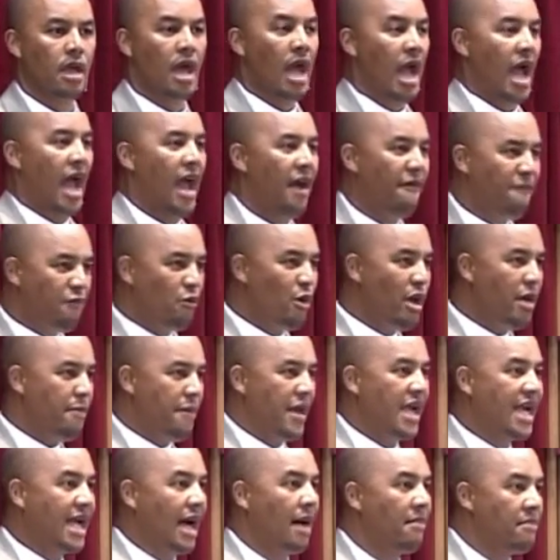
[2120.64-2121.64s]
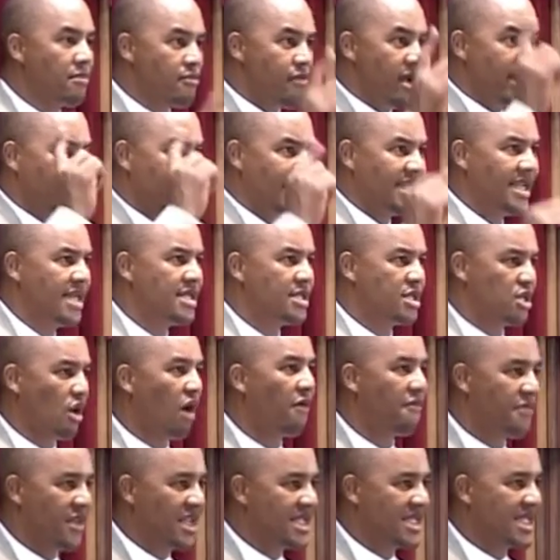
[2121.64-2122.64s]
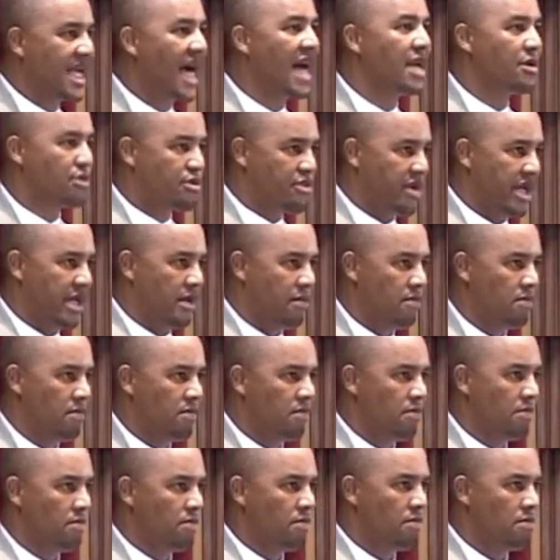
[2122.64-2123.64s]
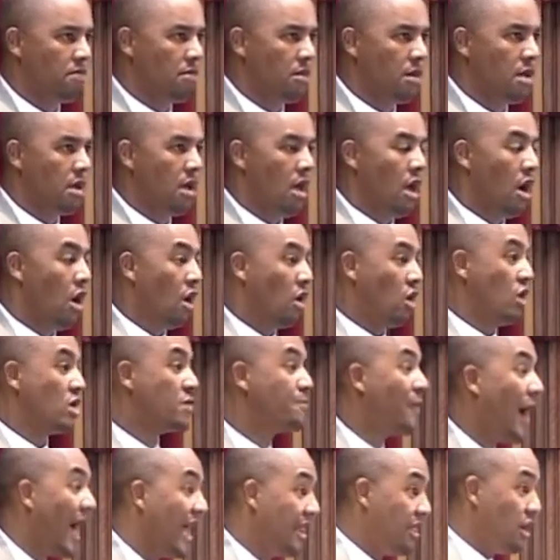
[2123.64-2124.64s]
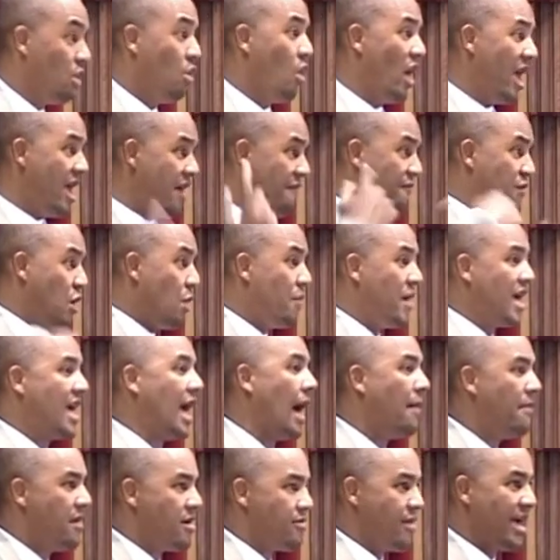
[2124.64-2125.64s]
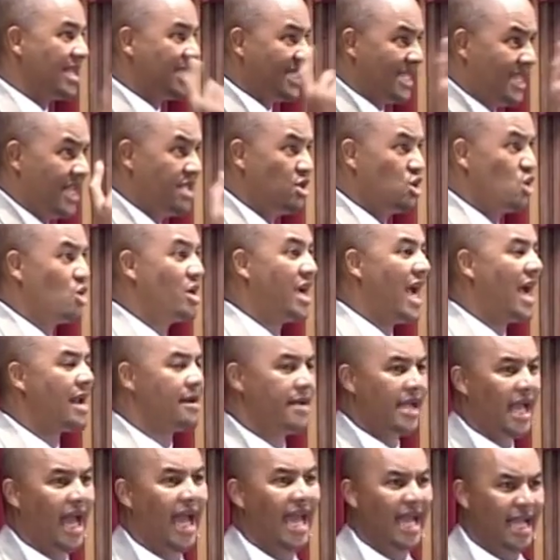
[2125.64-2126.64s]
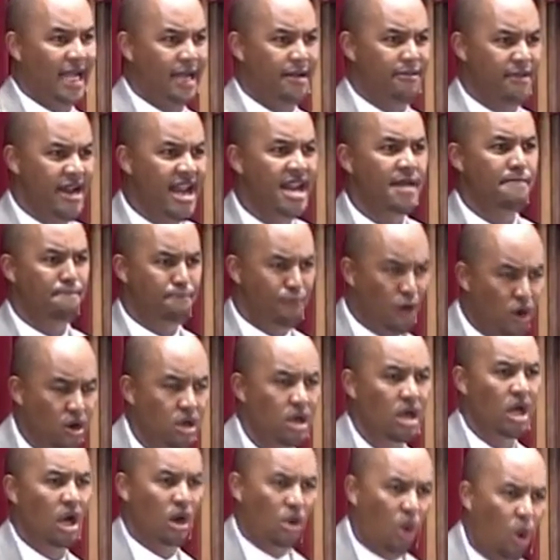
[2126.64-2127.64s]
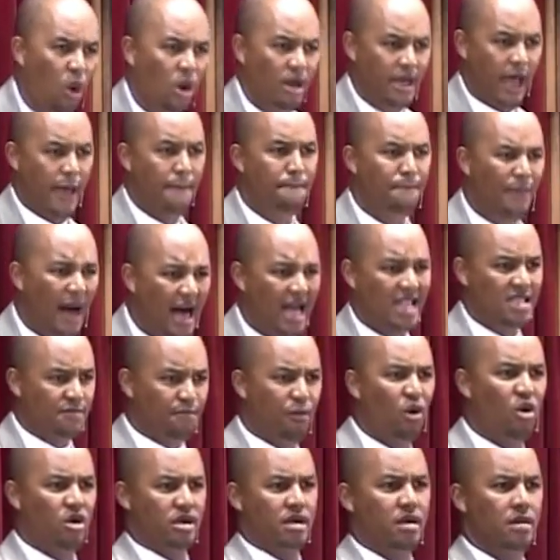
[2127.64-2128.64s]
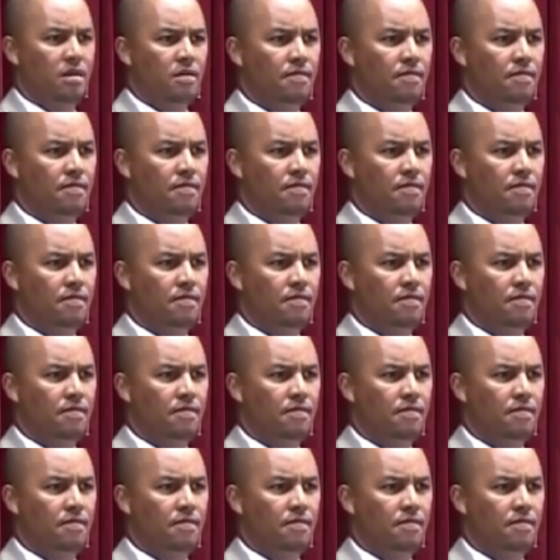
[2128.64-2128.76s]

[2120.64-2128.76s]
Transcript: Have we become residents of this country? Because by the way, if you become a resident, you carry a green book called a passport.